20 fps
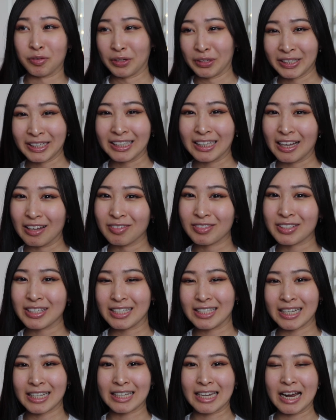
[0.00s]
really loves to
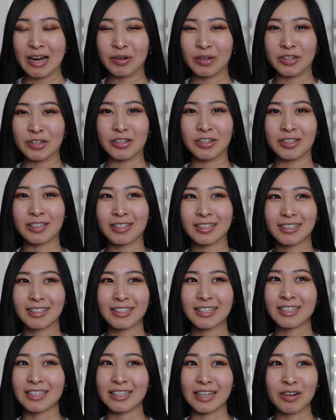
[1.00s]
sit down and just
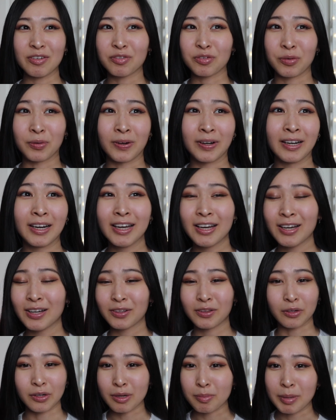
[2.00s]
sit for
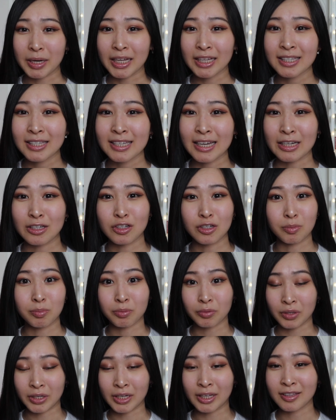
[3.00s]
30 minutes and just
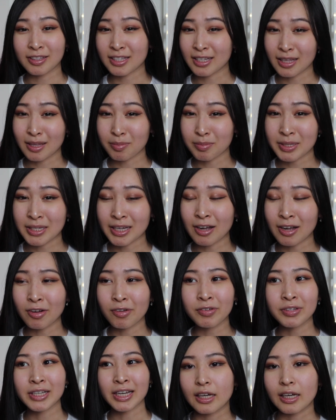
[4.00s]
breathe to
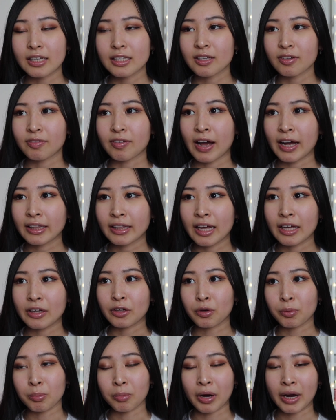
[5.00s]
themselves is the fact
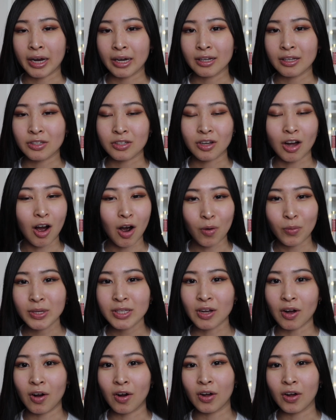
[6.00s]
your brain is always
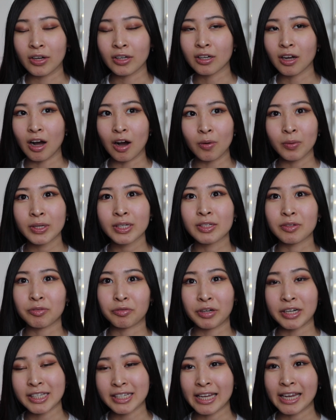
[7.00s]
on, always
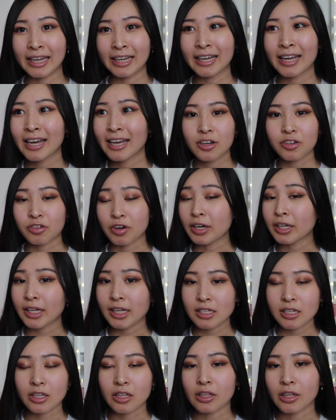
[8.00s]
racing, trying to
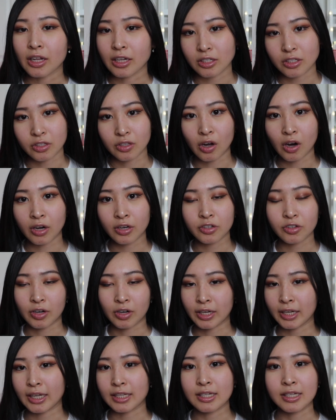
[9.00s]
get to the next thought, trying
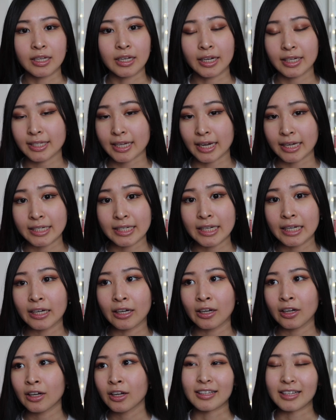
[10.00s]
to get to the next
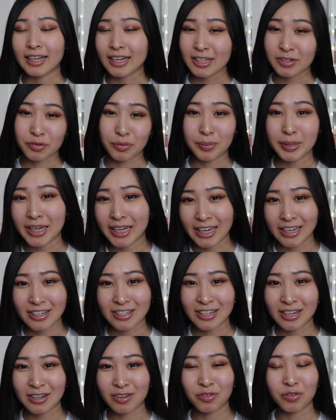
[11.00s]
idea, the next
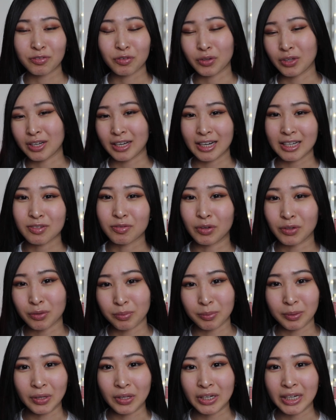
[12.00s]
remediation for the next
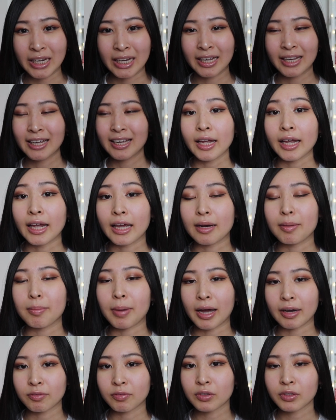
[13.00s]
vulnerability. And
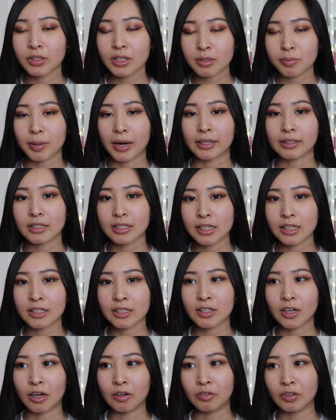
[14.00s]
mindfulness
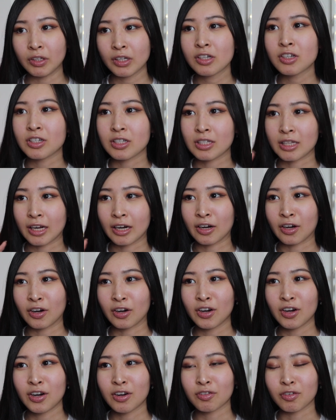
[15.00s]
practices are really just there
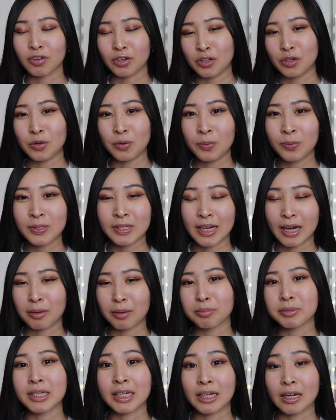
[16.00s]
for you to
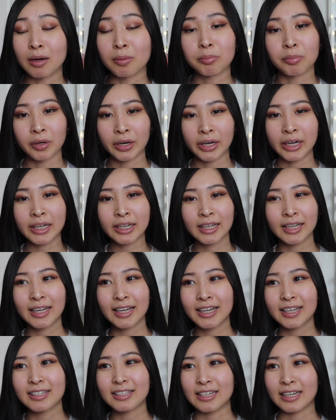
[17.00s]
help take a break,
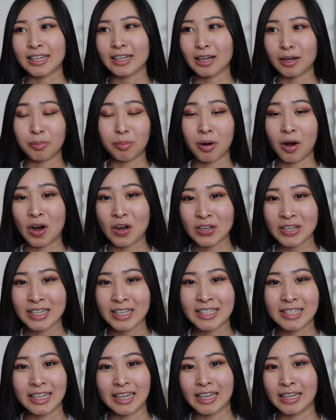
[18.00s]
take a
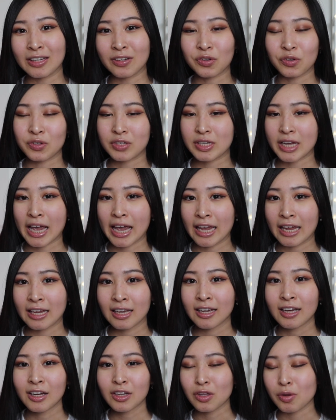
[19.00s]
pause in your
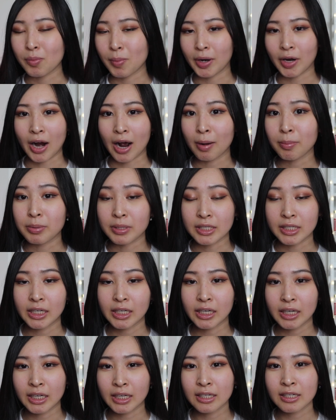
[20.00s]
day, no matter how busy
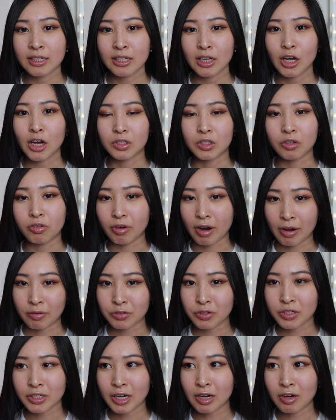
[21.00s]
it is, to ground
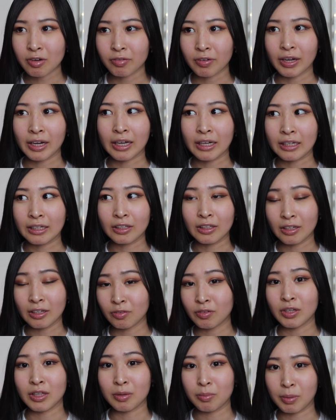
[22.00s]
yourself and live
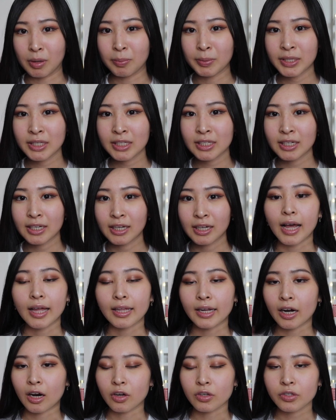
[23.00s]
in the moment and
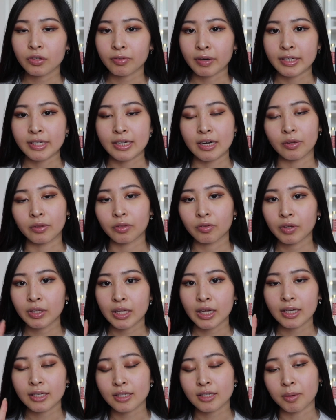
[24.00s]
then I also write down three
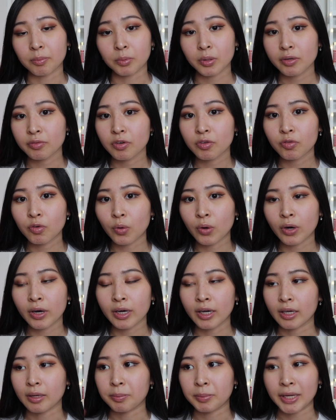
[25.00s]
things I'm grateful for.
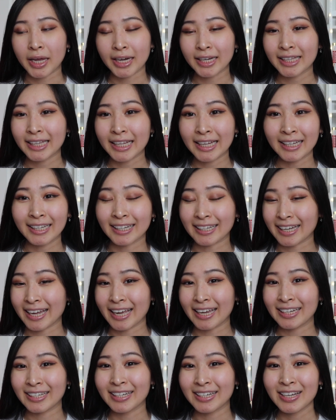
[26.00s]
It can be anything,
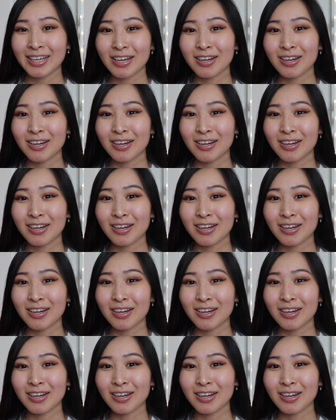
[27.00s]
again,